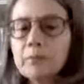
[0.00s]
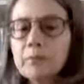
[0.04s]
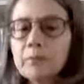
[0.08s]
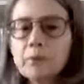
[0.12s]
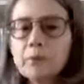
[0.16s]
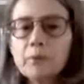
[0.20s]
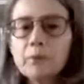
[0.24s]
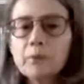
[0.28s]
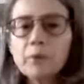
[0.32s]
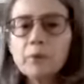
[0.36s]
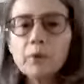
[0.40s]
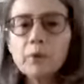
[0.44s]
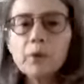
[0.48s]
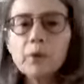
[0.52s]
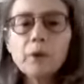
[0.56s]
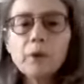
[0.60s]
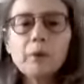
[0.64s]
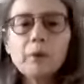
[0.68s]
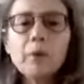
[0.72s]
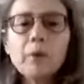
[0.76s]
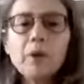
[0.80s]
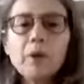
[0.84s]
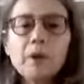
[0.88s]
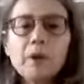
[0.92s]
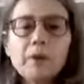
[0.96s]
work
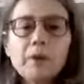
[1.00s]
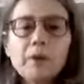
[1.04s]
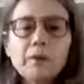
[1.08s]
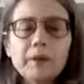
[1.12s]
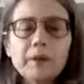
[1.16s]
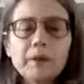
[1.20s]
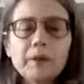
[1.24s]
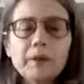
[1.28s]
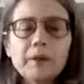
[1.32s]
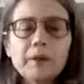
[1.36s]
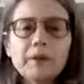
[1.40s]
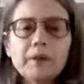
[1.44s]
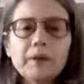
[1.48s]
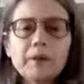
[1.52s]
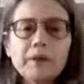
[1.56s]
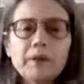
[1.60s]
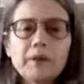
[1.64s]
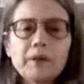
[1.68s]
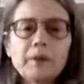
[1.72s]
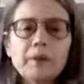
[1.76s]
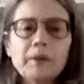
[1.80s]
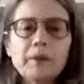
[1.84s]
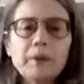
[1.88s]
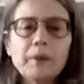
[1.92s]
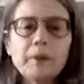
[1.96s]
well with the rest
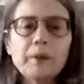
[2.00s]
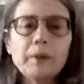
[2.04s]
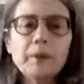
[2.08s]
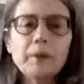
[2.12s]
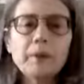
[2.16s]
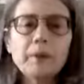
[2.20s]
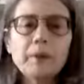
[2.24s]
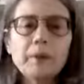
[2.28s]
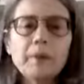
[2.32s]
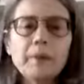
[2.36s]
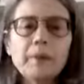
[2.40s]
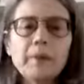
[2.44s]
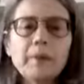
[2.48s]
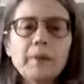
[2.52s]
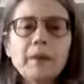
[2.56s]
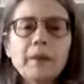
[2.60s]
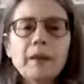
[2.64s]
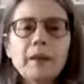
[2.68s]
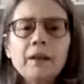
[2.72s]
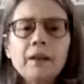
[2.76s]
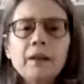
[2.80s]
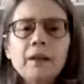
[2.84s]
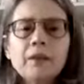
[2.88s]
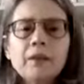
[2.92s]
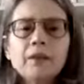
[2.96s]
of the body.
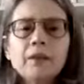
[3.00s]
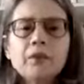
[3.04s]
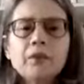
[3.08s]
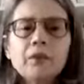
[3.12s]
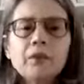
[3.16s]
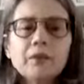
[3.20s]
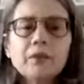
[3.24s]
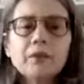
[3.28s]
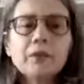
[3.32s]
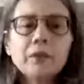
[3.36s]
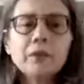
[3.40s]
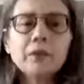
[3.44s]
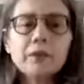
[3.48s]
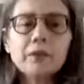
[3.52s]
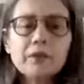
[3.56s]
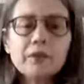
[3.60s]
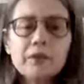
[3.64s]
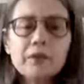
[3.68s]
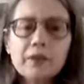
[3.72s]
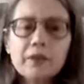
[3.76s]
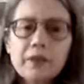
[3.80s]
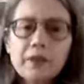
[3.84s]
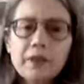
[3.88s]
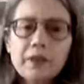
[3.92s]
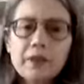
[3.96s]
So we're going to
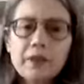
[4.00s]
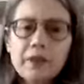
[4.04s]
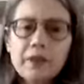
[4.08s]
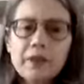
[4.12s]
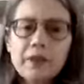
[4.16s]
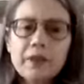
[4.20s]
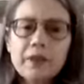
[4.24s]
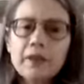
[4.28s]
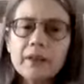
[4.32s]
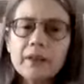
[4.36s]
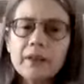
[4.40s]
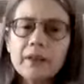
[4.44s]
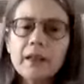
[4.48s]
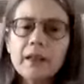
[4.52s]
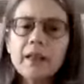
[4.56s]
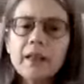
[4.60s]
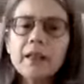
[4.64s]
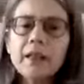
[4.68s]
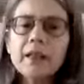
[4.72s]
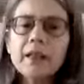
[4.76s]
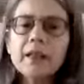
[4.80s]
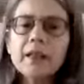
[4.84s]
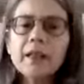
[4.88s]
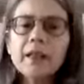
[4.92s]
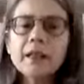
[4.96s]
start there,
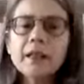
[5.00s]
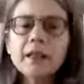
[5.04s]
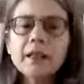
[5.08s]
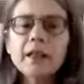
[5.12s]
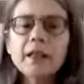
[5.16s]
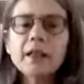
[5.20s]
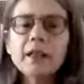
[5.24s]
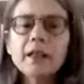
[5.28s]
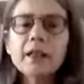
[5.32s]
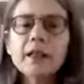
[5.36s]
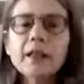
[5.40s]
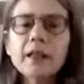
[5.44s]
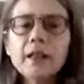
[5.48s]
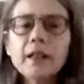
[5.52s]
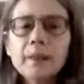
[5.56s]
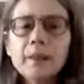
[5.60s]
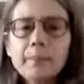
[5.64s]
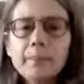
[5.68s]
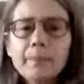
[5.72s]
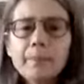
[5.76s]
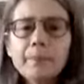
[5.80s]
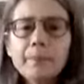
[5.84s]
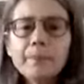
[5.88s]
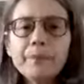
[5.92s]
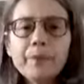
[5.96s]
and
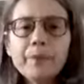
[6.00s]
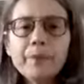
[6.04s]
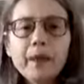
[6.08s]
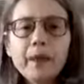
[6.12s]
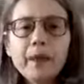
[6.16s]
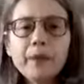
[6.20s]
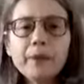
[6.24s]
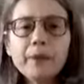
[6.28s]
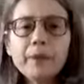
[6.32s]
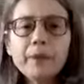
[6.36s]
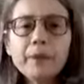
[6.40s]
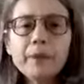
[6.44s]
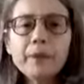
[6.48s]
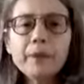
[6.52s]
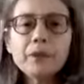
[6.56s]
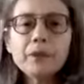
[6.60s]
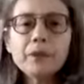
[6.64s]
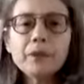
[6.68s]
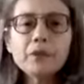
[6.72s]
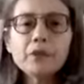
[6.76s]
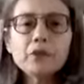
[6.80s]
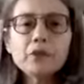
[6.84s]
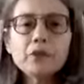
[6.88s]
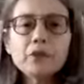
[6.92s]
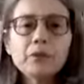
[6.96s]
I'm going to
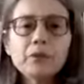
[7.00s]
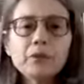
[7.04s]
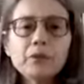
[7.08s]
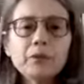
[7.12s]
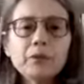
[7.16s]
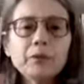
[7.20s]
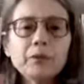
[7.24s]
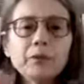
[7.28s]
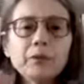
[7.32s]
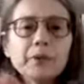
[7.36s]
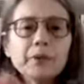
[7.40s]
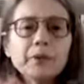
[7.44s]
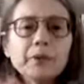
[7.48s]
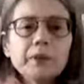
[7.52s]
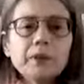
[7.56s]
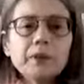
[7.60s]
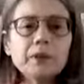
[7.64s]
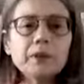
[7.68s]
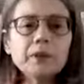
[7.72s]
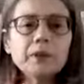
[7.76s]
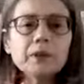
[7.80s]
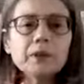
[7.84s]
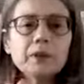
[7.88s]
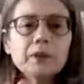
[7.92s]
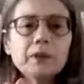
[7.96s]
show you. We're going to
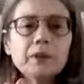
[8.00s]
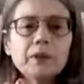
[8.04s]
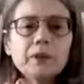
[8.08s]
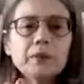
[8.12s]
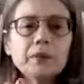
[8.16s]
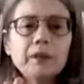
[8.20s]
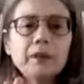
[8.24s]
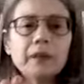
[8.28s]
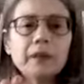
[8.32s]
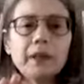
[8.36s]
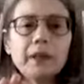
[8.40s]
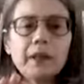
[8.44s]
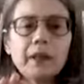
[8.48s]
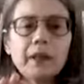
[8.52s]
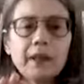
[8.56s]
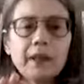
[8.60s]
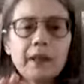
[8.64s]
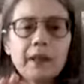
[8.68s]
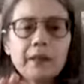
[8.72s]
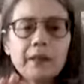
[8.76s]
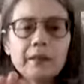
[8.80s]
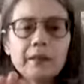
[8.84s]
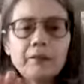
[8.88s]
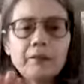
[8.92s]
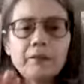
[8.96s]
start with a
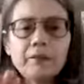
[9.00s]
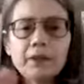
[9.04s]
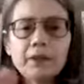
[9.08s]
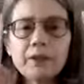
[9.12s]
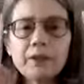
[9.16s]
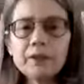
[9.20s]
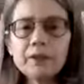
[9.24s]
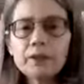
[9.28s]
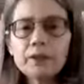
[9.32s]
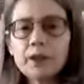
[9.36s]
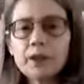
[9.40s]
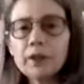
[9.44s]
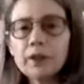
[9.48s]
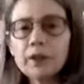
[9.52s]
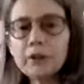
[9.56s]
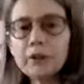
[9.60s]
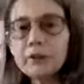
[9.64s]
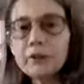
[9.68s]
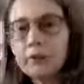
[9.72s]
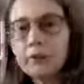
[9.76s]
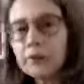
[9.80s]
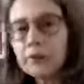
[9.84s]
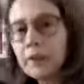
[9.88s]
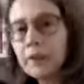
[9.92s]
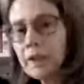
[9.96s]
hand, fingers
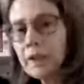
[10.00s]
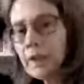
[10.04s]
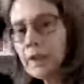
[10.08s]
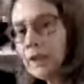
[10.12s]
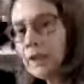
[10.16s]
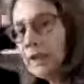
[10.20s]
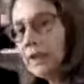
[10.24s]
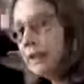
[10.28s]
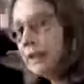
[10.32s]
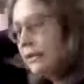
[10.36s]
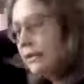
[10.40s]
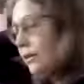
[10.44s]
closed, and